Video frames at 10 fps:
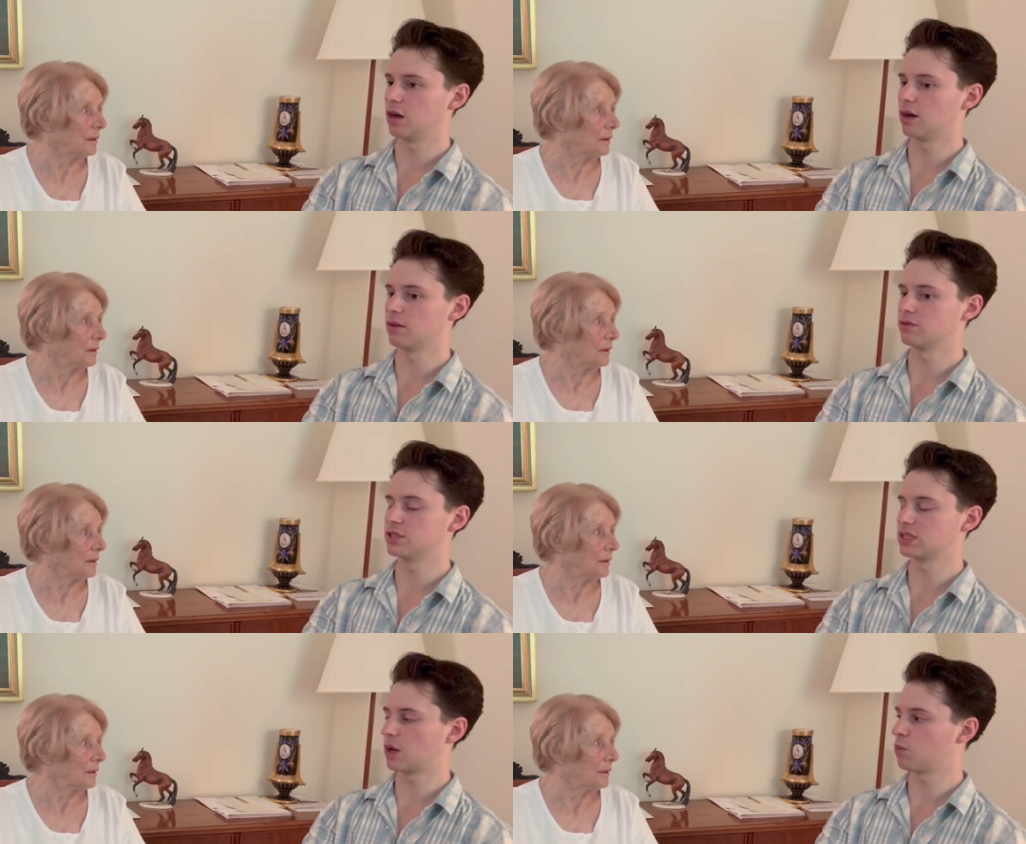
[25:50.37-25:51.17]
Speaker 1: of
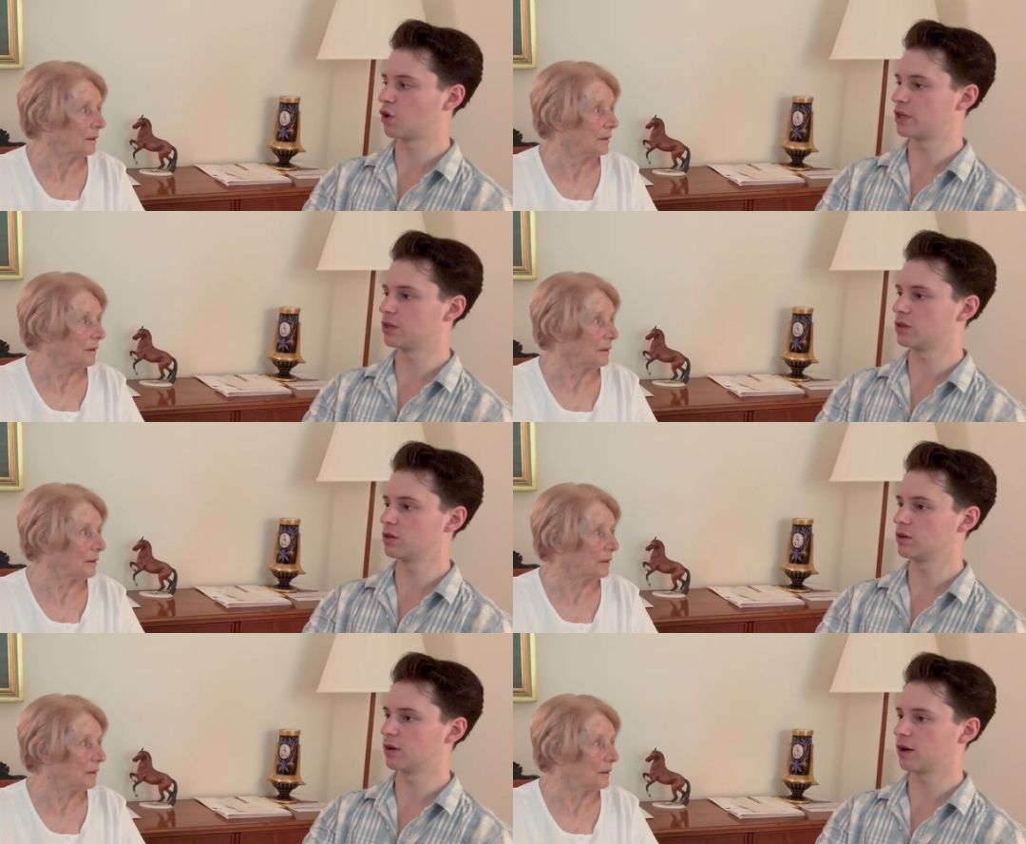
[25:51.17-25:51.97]
someone
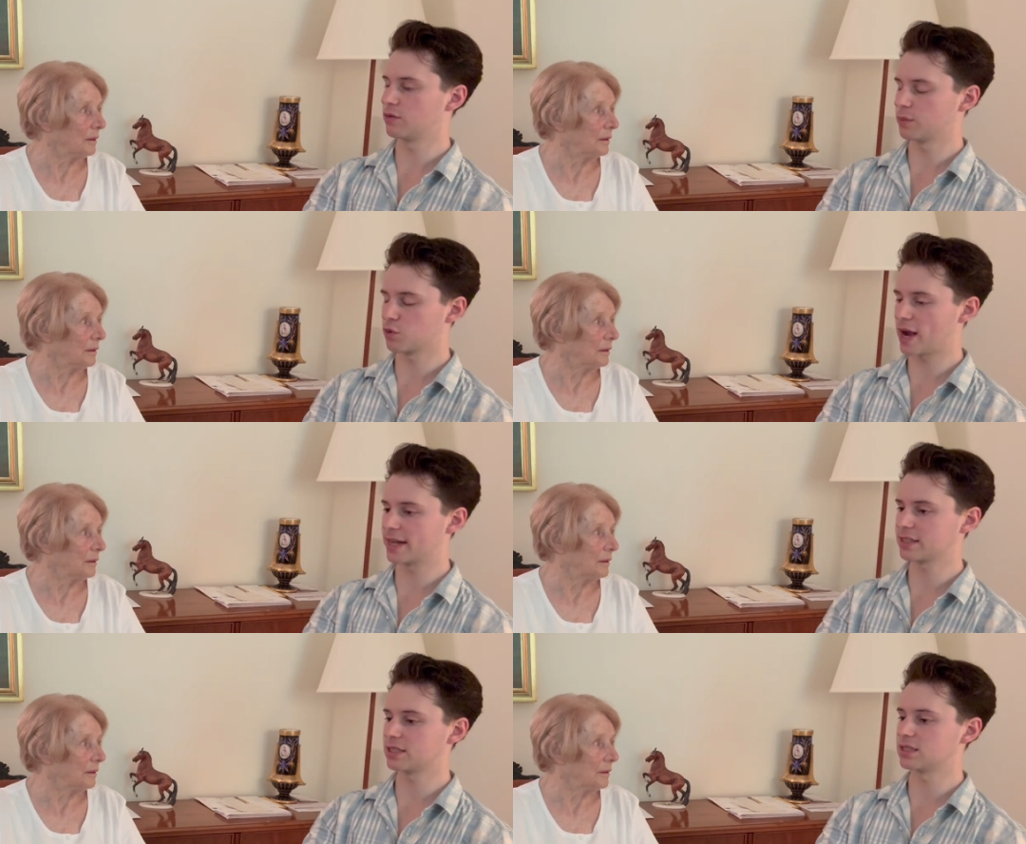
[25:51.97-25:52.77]
of a
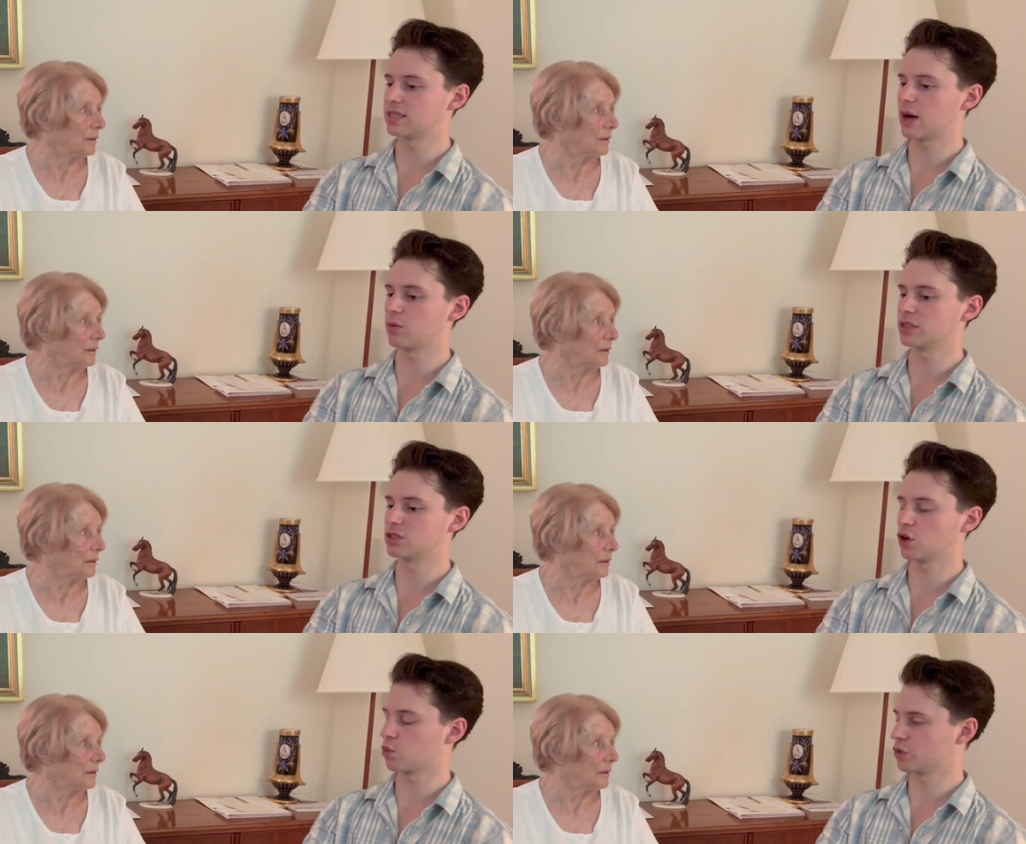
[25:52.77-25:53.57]
practice that
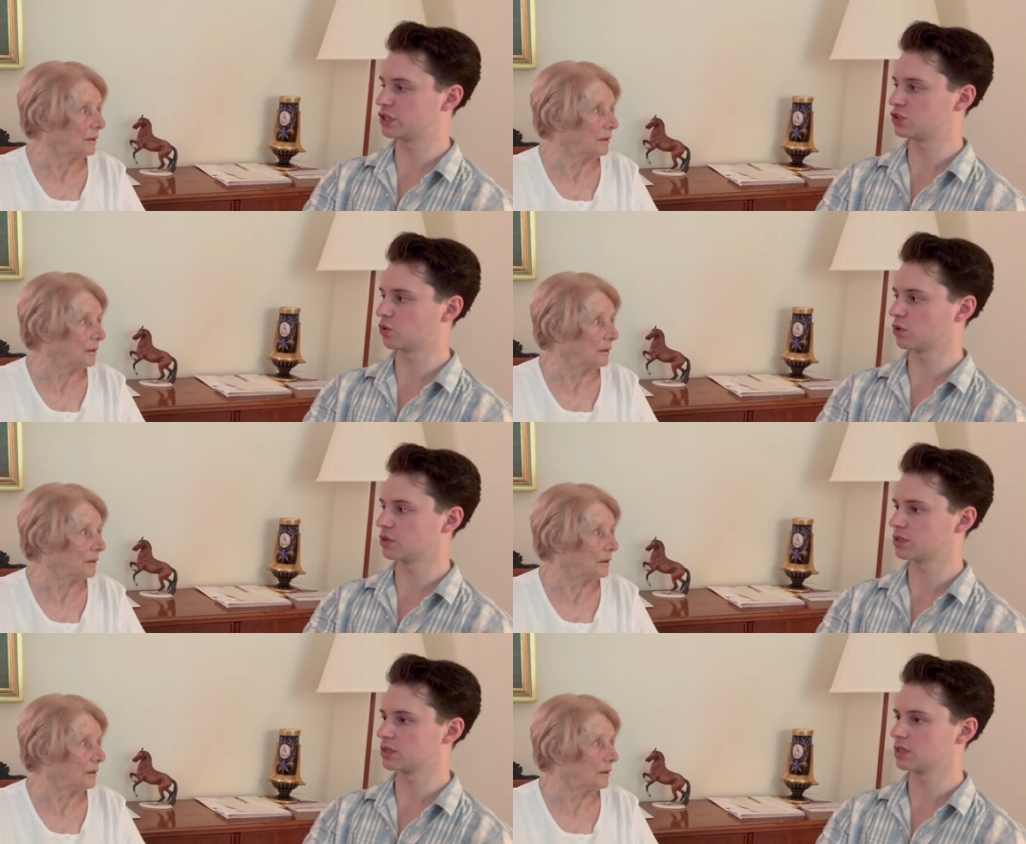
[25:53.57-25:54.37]
was a
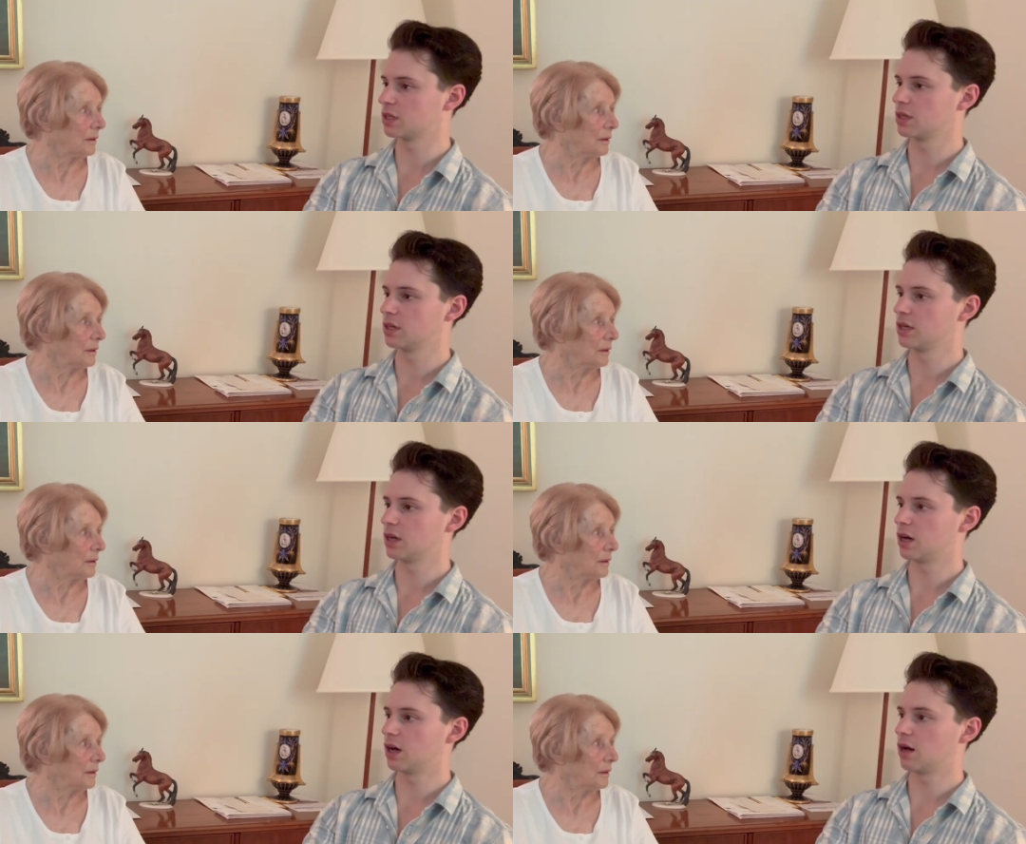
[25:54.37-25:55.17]
resource
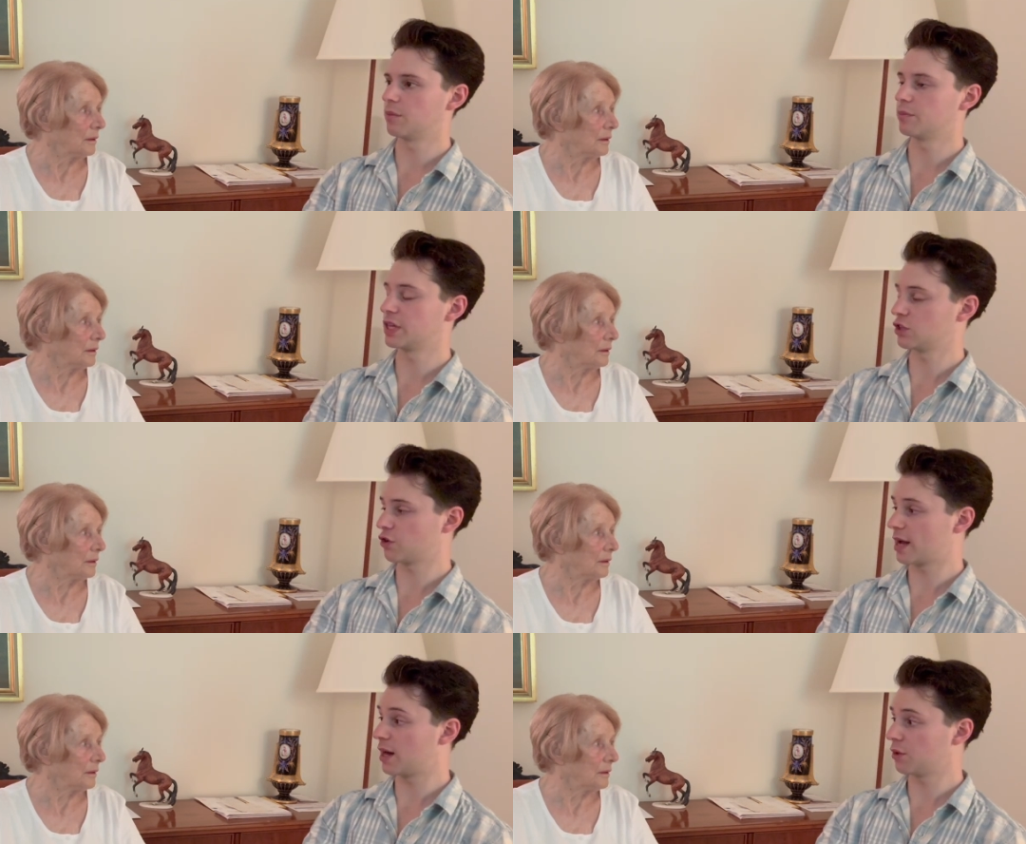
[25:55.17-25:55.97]
um, in
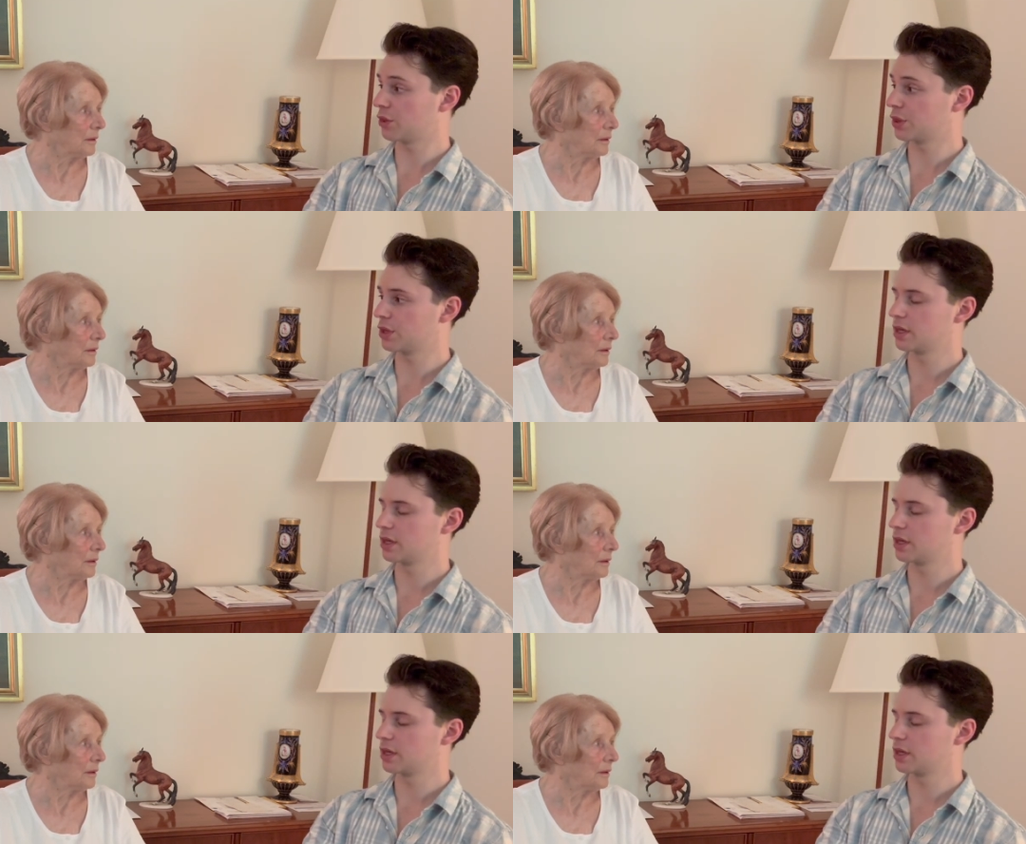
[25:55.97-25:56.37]
your health.